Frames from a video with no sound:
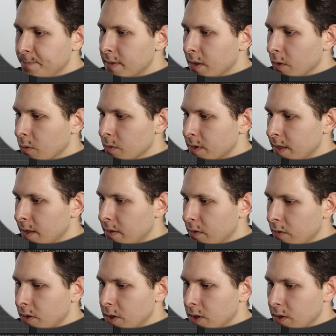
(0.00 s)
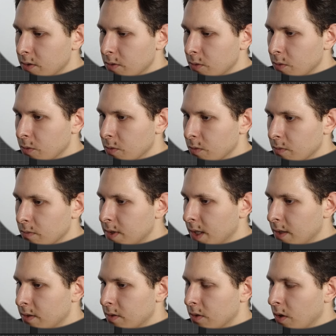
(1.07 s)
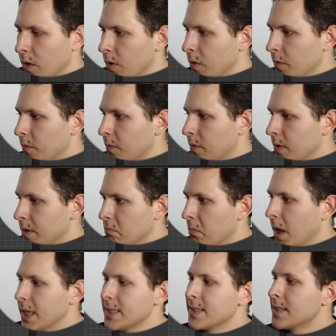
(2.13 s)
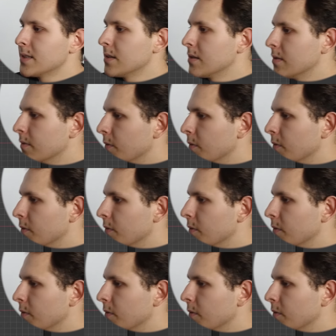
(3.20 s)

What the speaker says: So set origin to center of mass,